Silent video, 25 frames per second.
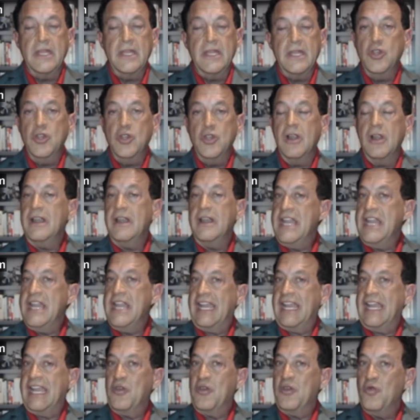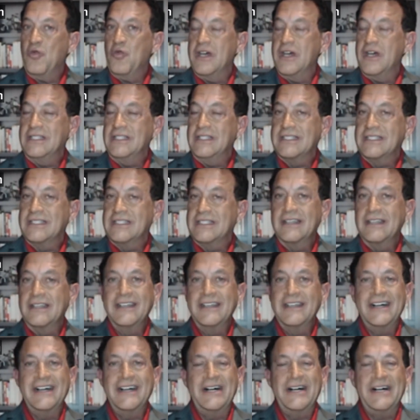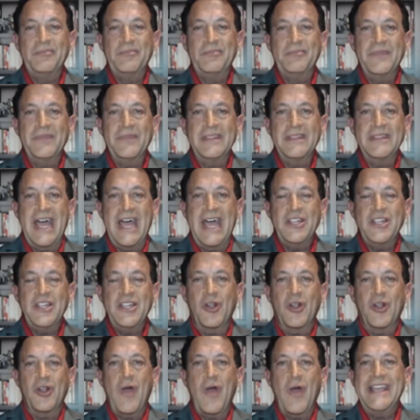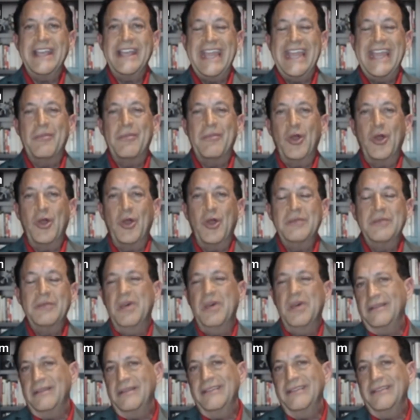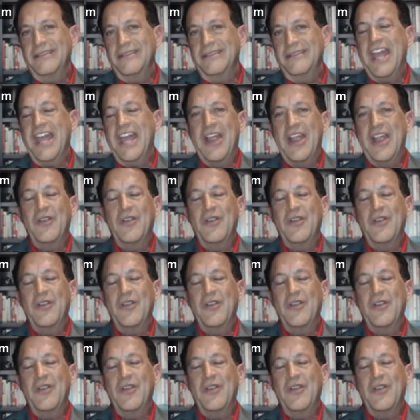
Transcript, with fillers: in your neck of the woods um, not your quite neighborhood, but that